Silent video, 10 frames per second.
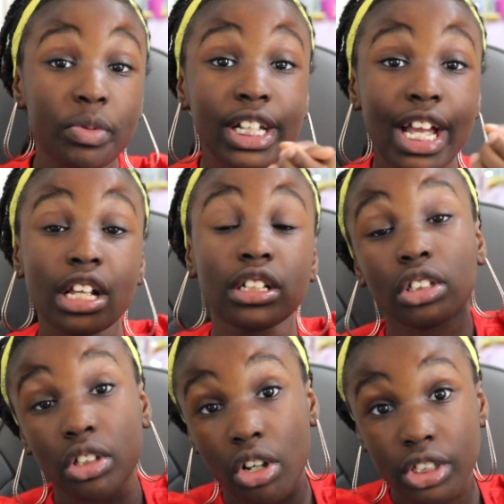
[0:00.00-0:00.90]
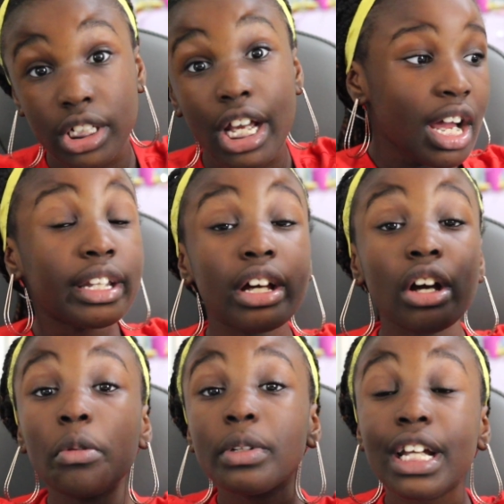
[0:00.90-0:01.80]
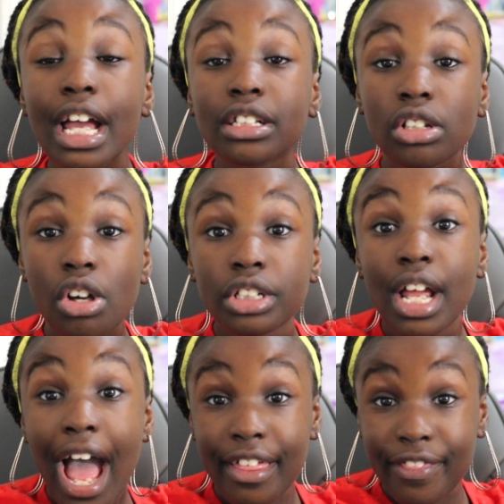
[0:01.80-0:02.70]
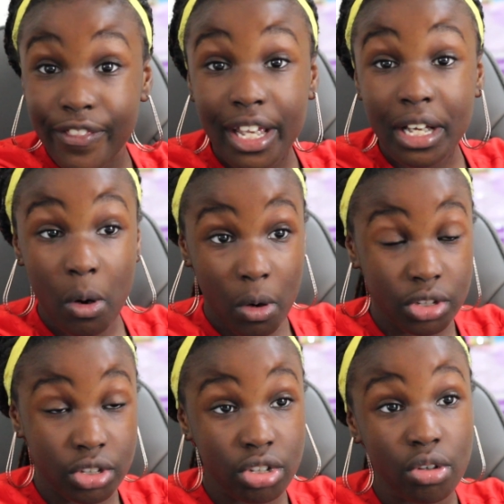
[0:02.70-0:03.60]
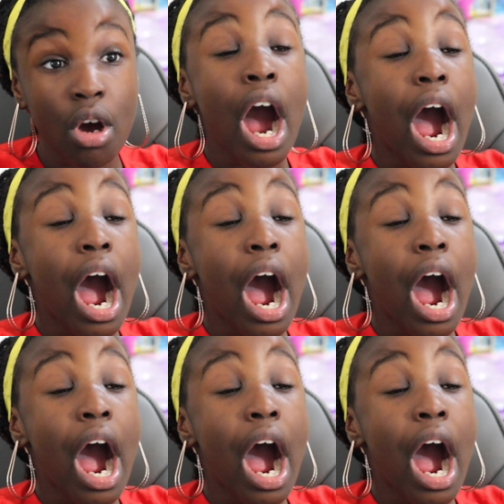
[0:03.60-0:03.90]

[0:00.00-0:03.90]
you guys learned and I hope you guys learned a thing or two